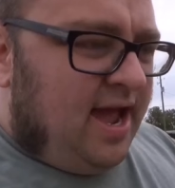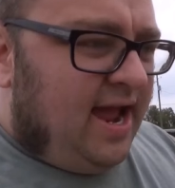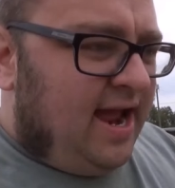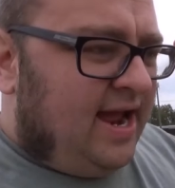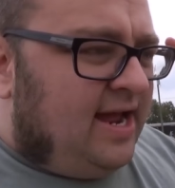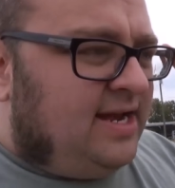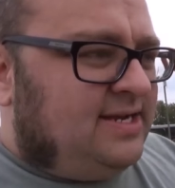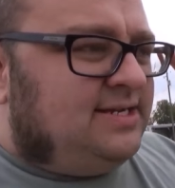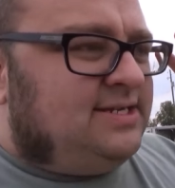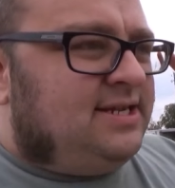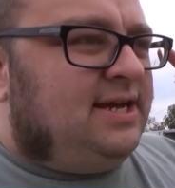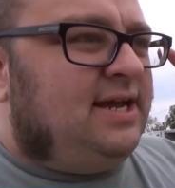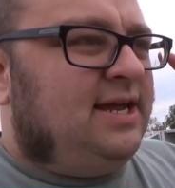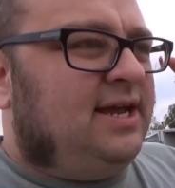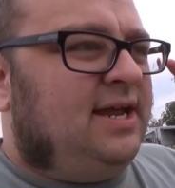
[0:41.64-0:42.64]
And
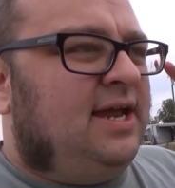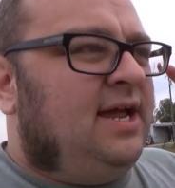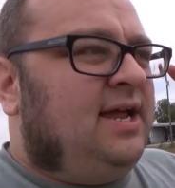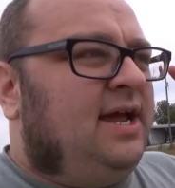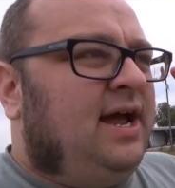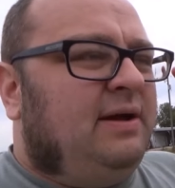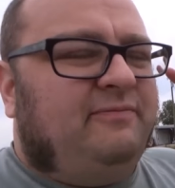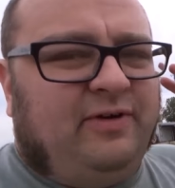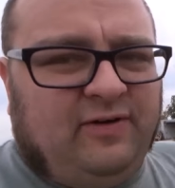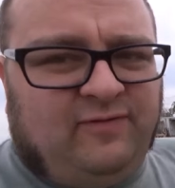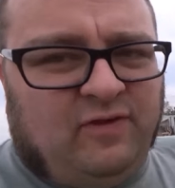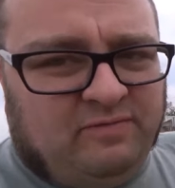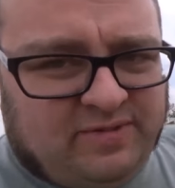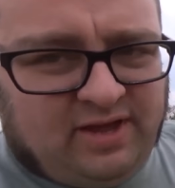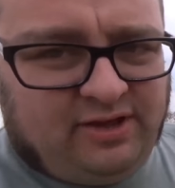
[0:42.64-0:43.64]
very
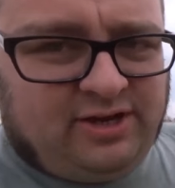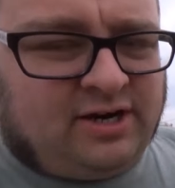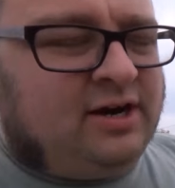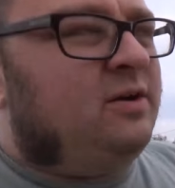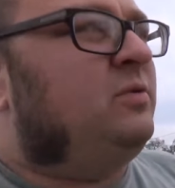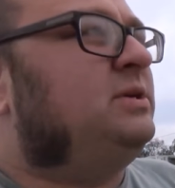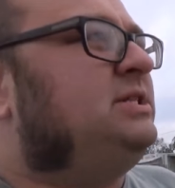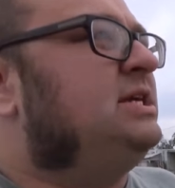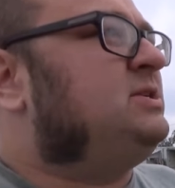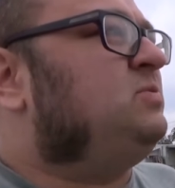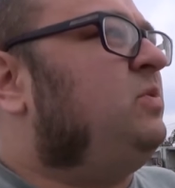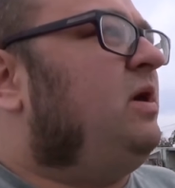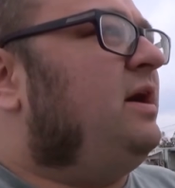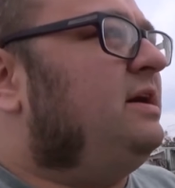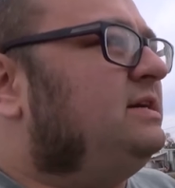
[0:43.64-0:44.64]
familiar with
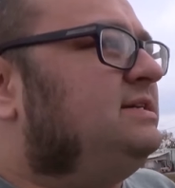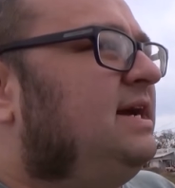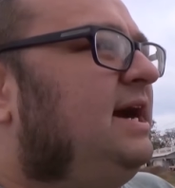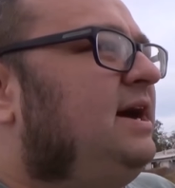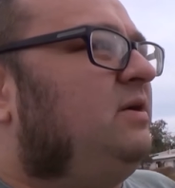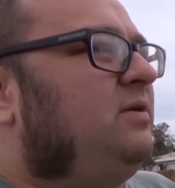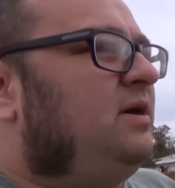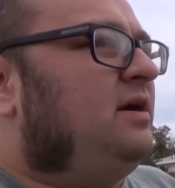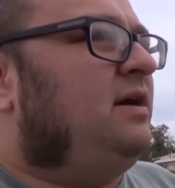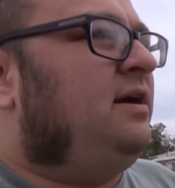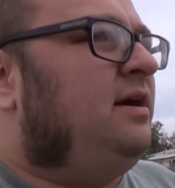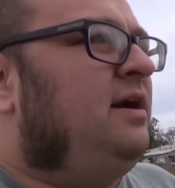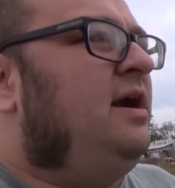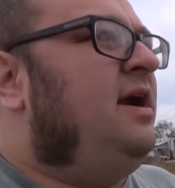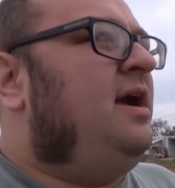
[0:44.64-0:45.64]
this water tower.
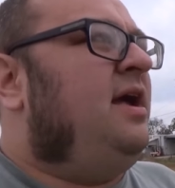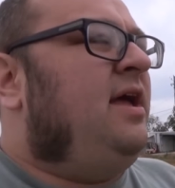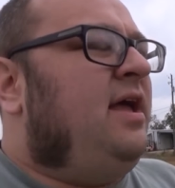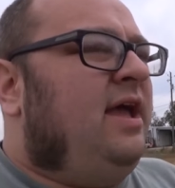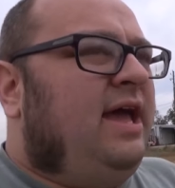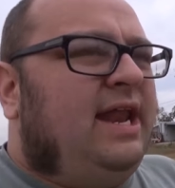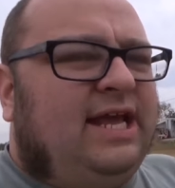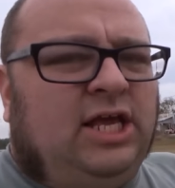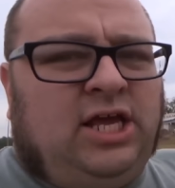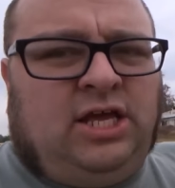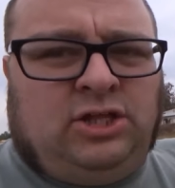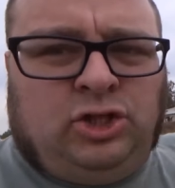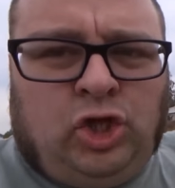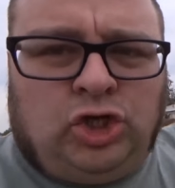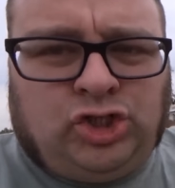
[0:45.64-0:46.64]
And I
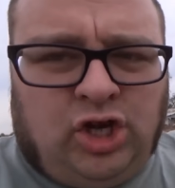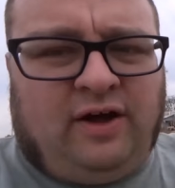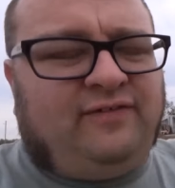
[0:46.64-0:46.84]
looked